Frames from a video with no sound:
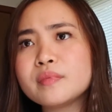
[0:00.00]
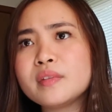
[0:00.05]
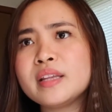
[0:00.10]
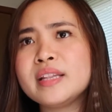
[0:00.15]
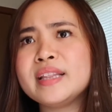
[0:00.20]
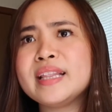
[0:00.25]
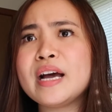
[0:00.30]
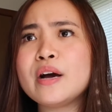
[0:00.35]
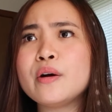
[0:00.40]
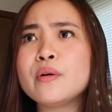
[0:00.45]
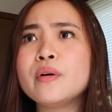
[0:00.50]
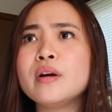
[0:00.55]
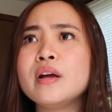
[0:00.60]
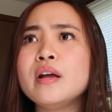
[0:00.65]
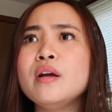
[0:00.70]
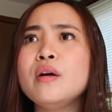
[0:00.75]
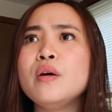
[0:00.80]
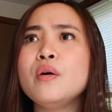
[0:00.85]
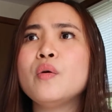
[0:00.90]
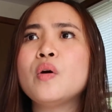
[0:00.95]
Now,
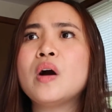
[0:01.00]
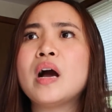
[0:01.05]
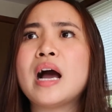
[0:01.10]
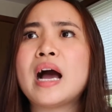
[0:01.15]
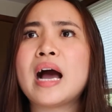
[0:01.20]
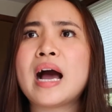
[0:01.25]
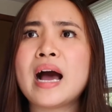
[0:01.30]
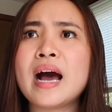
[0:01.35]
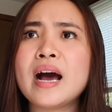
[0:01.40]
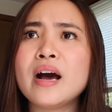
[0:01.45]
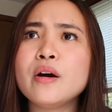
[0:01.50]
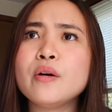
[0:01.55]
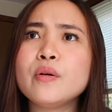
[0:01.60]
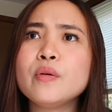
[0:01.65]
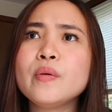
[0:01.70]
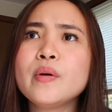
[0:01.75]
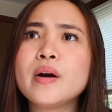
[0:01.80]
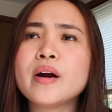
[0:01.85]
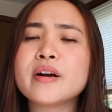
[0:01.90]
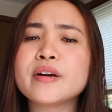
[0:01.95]

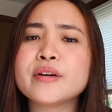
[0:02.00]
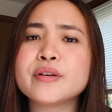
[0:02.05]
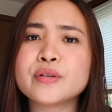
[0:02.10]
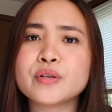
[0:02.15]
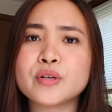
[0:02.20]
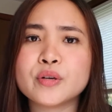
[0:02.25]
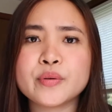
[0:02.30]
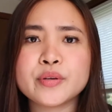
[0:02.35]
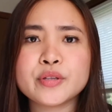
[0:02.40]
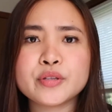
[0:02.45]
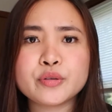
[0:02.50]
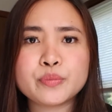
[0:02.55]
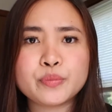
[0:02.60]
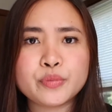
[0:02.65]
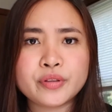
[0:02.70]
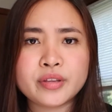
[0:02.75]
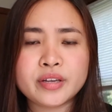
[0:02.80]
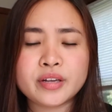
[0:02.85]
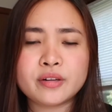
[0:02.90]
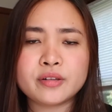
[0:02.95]
how are you going to
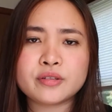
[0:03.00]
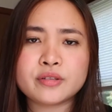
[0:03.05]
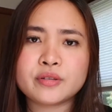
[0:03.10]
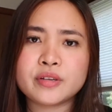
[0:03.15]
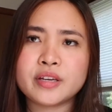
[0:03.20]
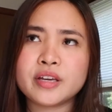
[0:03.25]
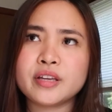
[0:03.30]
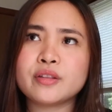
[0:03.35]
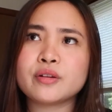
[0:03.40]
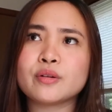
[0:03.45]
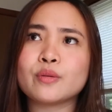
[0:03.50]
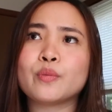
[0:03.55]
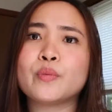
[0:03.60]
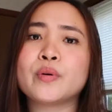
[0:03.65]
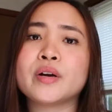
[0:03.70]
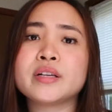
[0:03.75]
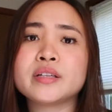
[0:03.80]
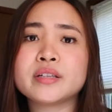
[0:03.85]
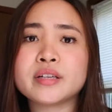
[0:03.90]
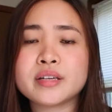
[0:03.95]
put that all together?
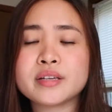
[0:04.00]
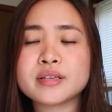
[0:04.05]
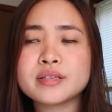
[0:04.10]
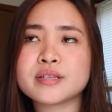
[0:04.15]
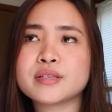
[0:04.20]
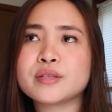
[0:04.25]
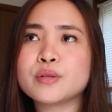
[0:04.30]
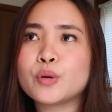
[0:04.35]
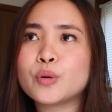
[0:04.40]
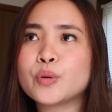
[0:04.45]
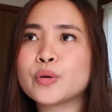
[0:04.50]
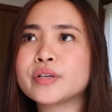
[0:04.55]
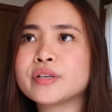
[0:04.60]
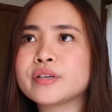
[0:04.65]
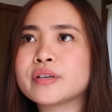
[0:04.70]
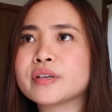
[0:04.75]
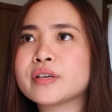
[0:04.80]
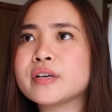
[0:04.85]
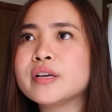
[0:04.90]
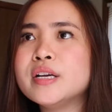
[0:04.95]
What is the
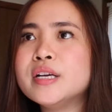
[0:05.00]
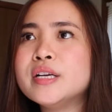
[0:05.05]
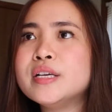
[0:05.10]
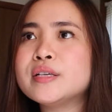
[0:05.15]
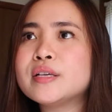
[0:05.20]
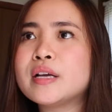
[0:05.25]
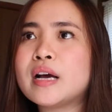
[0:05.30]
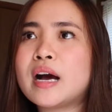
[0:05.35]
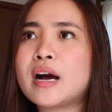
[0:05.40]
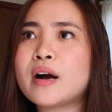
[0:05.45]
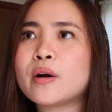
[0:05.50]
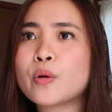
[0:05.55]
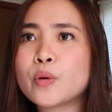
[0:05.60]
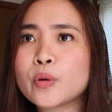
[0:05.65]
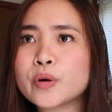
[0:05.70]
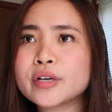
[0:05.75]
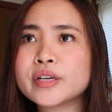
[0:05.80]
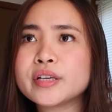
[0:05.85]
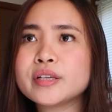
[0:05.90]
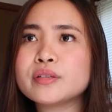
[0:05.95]
order?
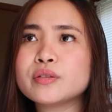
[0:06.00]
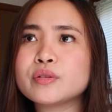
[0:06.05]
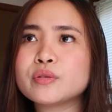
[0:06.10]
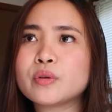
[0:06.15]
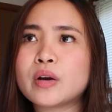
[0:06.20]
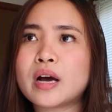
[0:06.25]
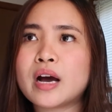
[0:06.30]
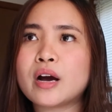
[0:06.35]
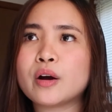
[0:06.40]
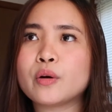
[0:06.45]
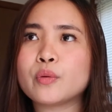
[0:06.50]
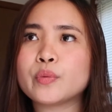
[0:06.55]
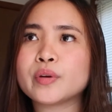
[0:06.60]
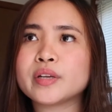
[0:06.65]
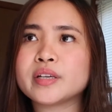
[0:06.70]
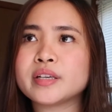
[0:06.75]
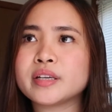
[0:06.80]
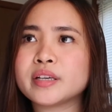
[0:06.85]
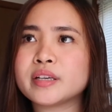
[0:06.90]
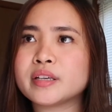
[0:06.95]
According to how we
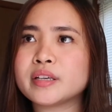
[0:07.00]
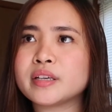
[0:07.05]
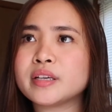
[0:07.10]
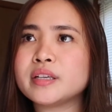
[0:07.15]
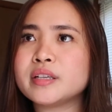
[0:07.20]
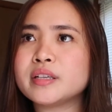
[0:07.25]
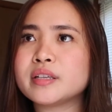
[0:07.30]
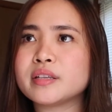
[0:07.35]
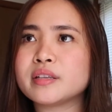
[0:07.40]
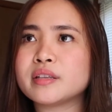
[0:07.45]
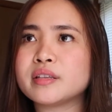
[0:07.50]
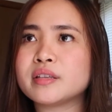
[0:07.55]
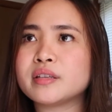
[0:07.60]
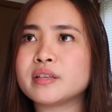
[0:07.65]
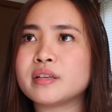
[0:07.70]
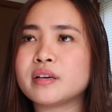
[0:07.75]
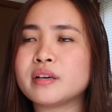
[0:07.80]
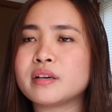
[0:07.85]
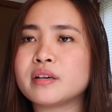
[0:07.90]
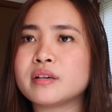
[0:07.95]
did it,
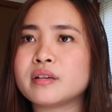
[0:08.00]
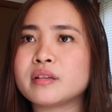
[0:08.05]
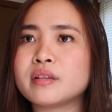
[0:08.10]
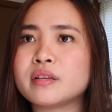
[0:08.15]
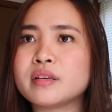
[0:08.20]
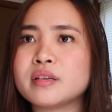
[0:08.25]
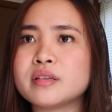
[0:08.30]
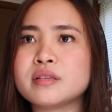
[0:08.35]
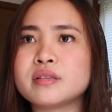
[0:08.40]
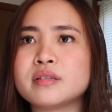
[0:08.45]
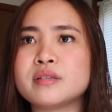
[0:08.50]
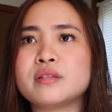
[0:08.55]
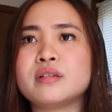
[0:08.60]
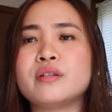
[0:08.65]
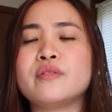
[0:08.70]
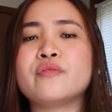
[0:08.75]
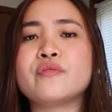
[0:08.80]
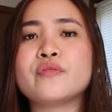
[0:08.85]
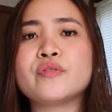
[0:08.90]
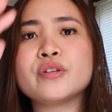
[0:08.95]

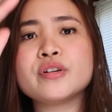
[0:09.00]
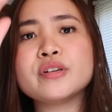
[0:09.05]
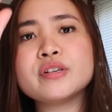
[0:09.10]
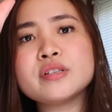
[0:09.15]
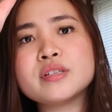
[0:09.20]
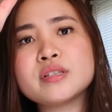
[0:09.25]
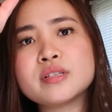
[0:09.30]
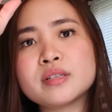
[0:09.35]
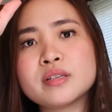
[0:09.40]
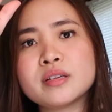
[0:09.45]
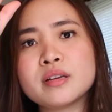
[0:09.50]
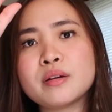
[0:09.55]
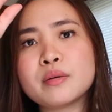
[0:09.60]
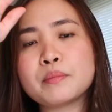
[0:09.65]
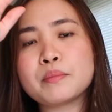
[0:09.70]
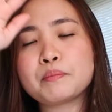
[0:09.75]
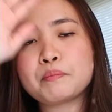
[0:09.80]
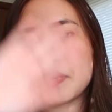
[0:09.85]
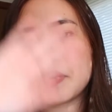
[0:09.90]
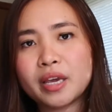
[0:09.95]
the first
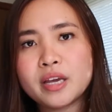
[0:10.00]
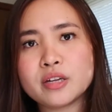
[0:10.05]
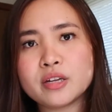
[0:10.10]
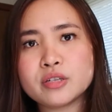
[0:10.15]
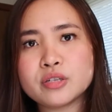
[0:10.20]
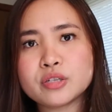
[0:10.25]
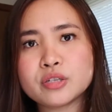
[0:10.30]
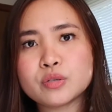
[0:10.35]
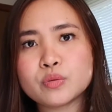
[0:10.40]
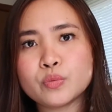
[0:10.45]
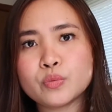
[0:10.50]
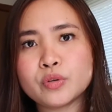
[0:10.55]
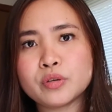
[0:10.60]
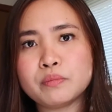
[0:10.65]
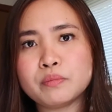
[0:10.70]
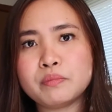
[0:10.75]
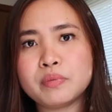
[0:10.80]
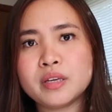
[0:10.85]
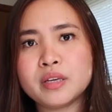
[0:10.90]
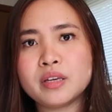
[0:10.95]
page
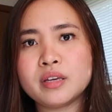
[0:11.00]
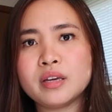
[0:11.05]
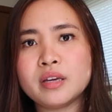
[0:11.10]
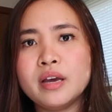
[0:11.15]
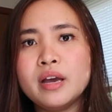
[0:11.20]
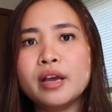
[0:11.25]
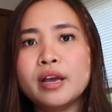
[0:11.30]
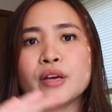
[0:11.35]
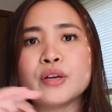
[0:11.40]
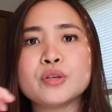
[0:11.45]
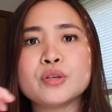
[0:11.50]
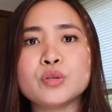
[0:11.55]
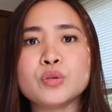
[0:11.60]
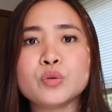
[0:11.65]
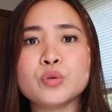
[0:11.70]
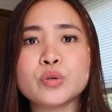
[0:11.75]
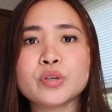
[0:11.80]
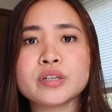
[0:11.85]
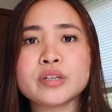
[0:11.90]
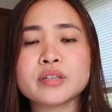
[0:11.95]
would be
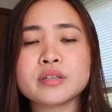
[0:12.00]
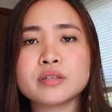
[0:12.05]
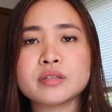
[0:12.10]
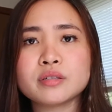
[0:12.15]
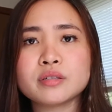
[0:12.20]
your